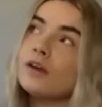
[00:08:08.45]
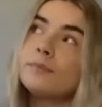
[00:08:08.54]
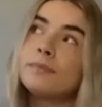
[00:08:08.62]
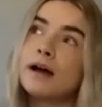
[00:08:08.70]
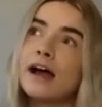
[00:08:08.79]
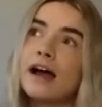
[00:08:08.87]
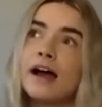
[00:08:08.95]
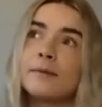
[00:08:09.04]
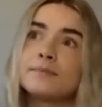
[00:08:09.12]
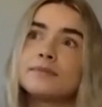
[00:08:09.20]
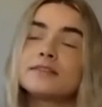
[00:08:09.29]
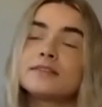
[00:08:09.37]

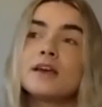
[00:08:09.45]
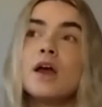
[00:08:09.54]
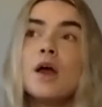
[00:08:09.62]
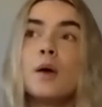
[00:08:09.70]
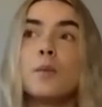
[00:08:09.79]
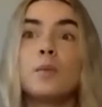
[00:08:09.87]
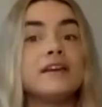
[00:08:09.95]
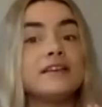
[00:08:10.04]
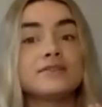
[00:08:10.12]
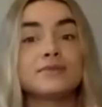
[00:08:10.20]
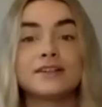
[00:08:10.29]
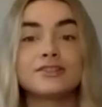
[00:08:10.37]
Perhaps we
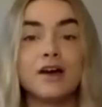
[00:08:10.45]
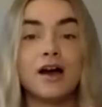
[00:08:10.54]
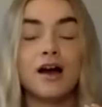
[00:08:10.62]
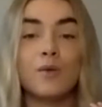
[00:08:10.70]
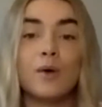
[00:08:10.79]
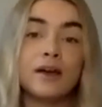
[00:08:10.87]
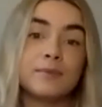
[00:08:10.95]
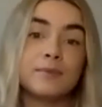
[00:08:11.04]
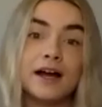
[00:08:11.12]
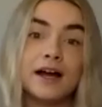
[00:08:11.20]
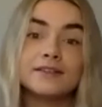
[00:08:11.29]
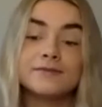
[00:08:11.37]
switch our white
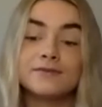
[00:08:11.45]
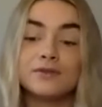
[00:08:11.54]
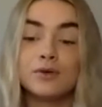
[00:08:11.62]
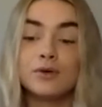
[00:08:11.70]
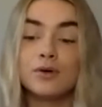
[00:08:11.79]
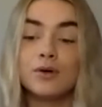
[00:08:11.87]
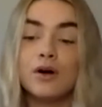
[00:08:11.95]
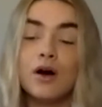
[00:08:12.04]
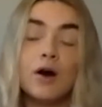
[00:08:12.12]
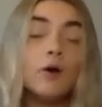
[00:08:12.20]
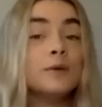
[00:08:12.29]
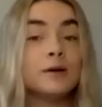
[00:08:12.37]
bread for
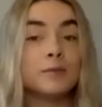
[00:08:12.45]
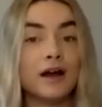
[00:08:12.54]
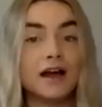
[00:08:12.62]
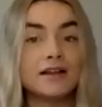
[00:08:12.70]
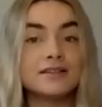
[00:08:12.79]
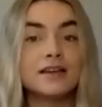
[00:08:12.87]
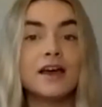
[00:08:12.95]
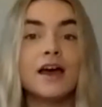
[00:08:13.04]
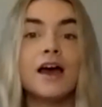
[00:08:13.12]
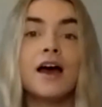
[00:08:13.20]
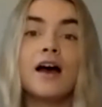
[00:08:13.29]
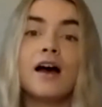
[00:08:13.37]
wholemeal bread.
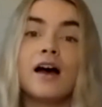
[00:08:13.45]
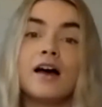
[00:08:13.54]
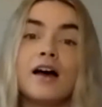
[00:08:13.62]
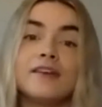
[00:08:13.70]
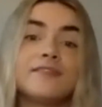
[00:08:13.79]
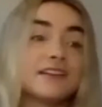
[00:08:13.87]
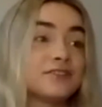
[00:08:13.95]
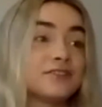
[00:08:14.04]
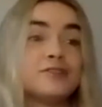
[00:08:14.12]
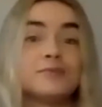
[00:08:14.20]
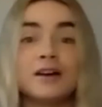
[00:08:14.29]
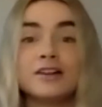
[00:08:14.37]
If that's
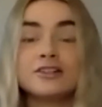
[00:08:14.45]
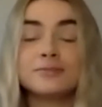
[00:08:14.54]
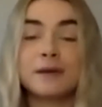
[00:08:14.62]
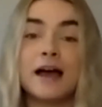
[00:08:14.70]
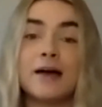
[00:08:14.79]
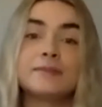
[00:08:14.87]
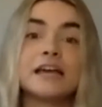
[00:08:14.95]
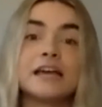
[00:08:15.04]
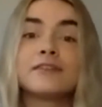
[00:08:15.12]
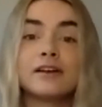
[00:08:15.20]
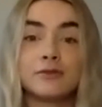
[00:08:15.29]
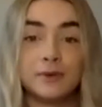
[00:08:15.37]
too much, perhaps
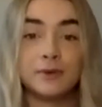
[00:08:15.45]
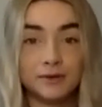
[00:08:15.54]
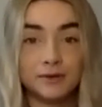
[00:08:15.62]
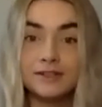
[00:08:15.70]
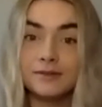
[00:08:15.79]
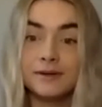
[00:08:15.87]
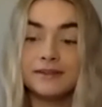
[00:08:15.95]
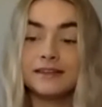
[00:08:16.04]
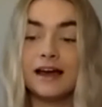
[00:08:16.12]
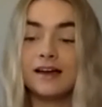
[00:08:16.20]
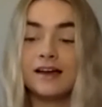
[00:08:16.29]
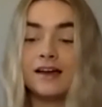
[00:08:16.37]
every other week we're doing that.